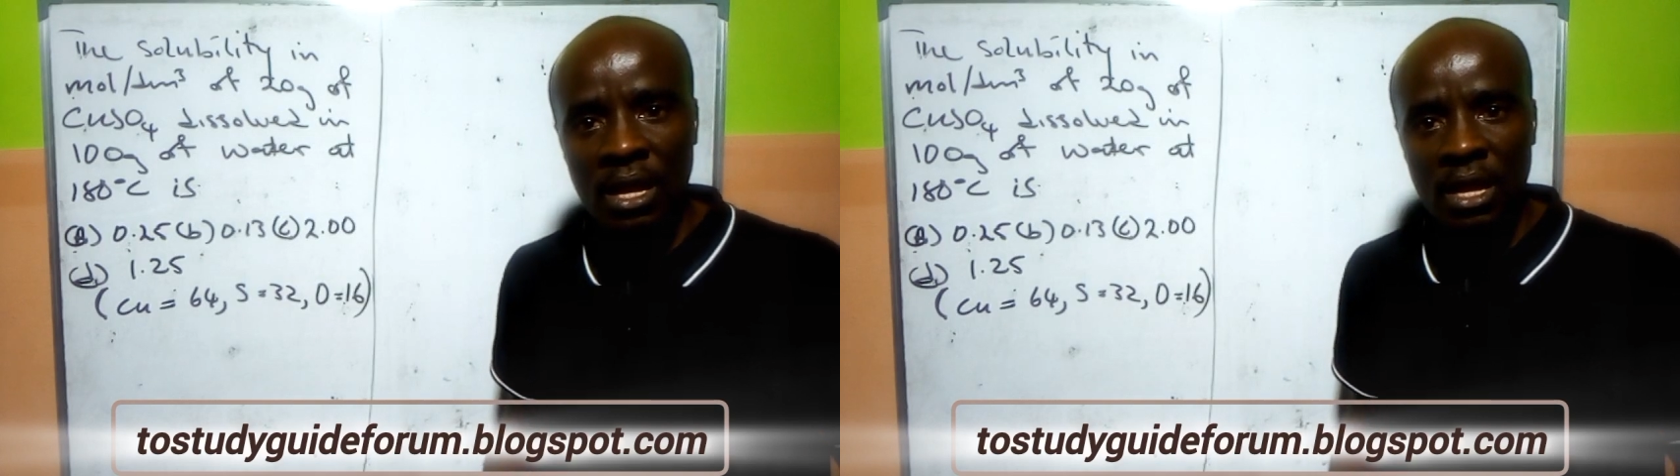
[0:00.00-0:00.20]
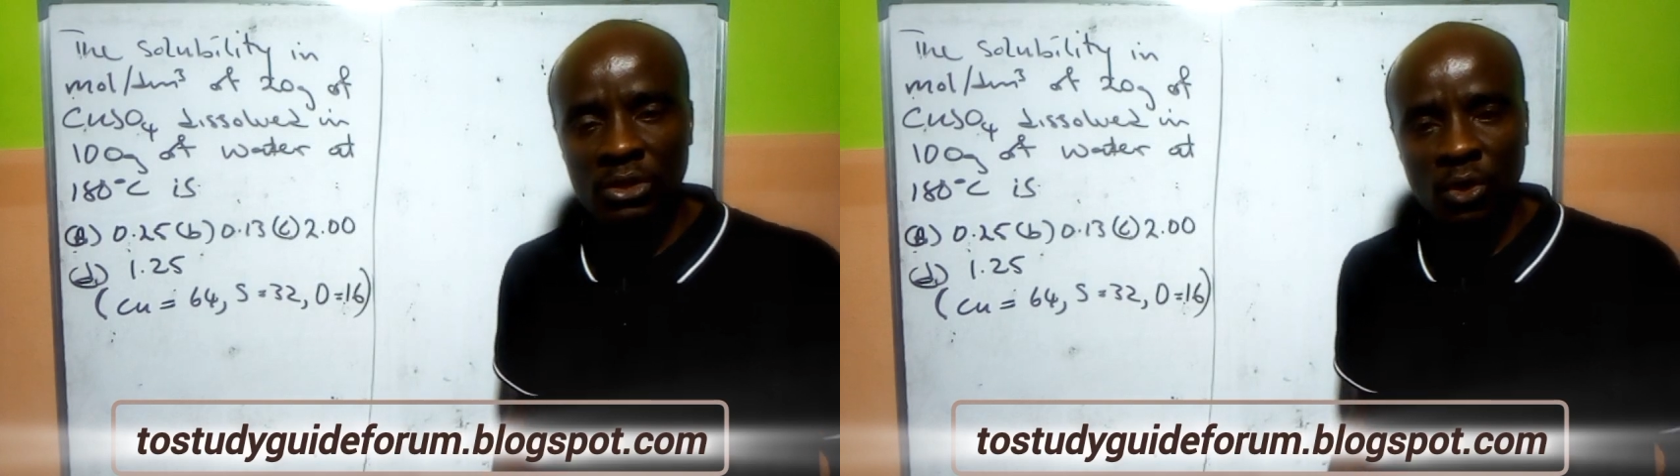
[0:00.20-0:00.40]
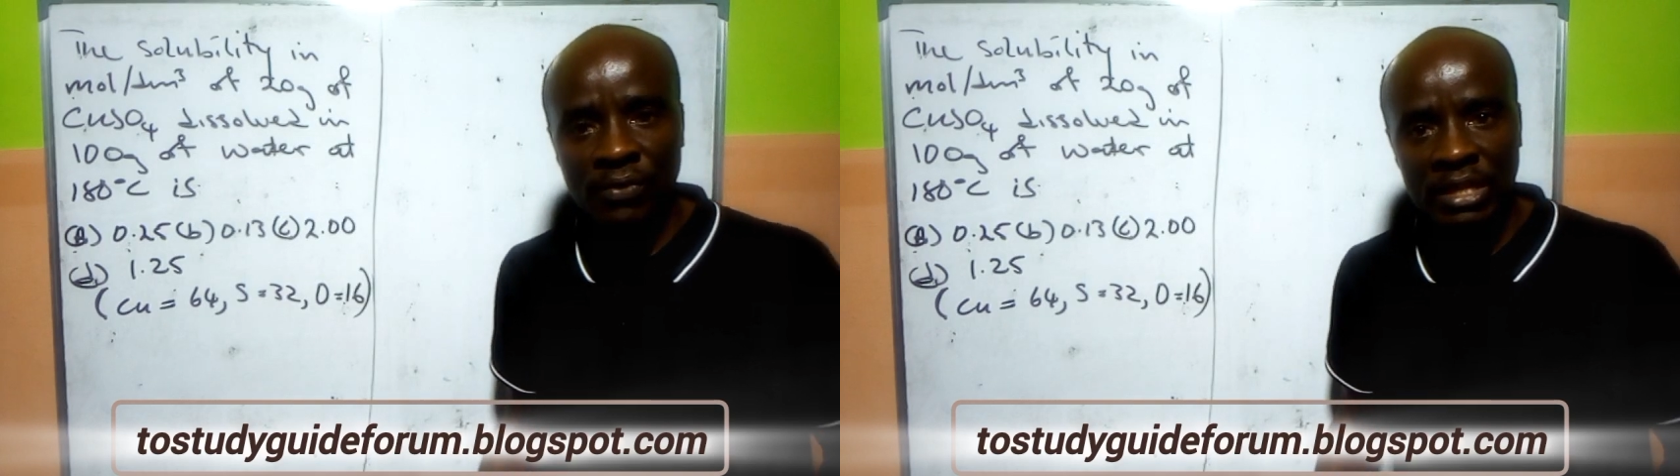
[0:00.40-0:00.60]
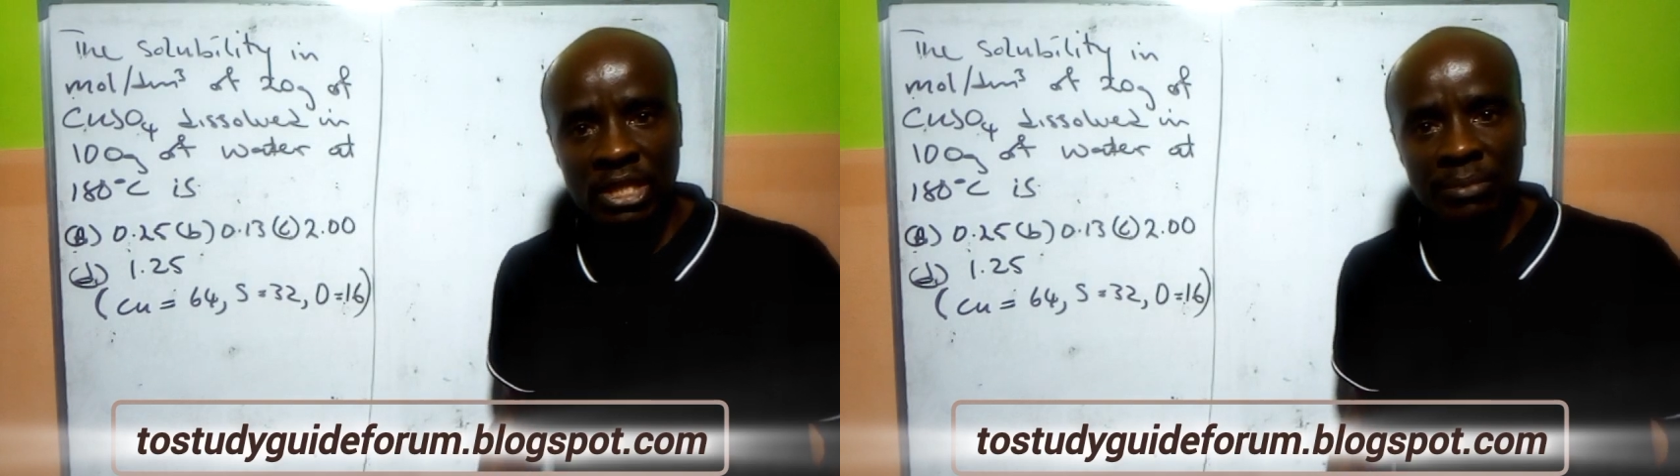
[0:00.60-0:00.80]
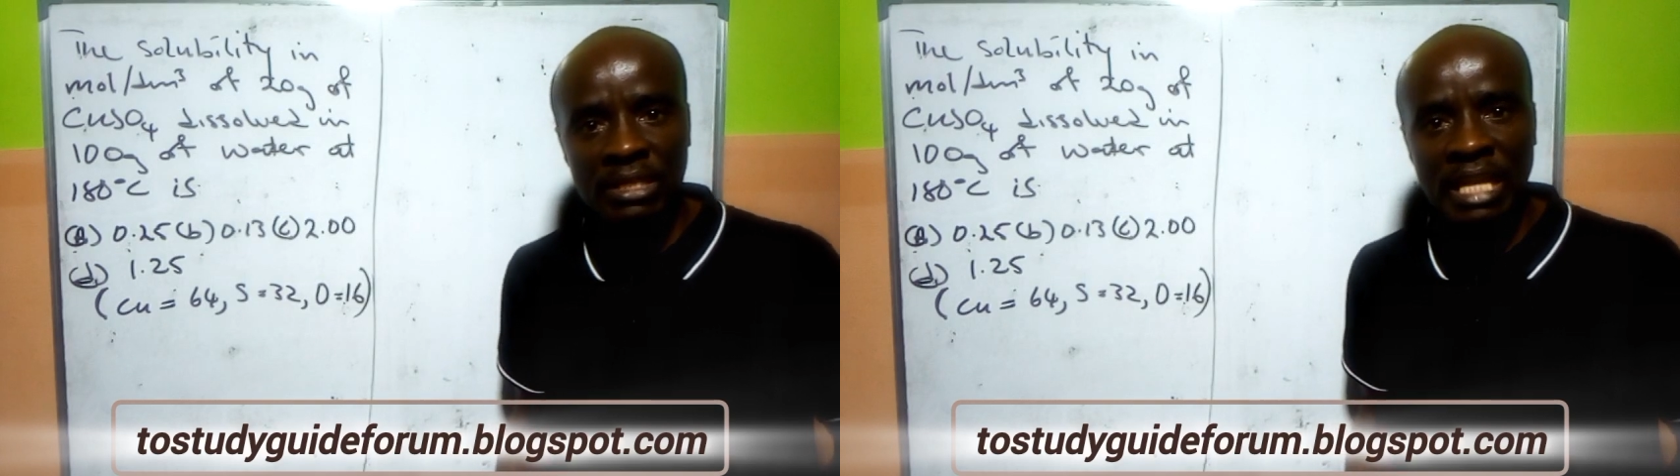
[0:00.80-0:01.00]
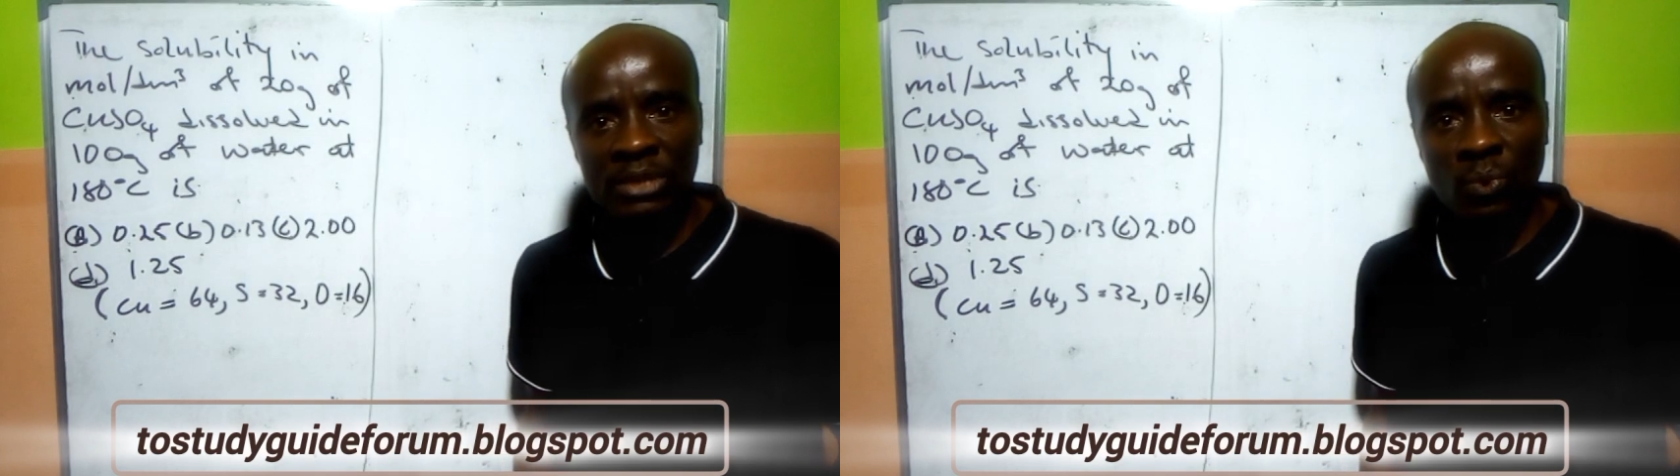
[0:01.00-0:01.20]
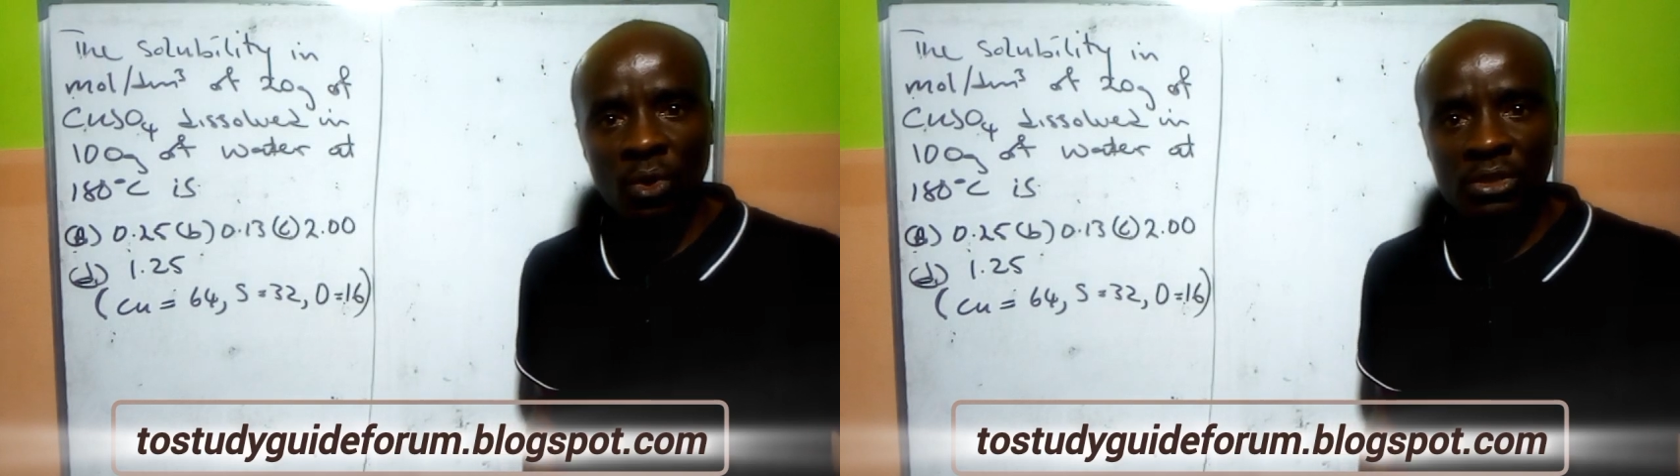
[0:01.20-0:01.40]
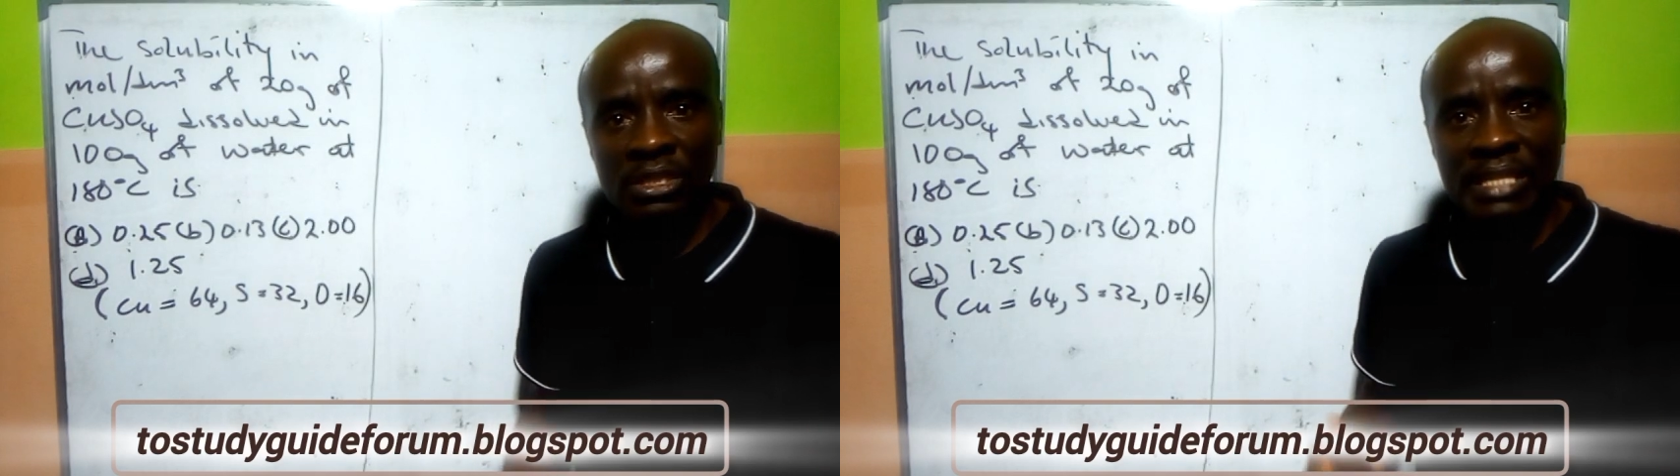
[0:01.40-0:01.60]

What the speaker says: it means that what?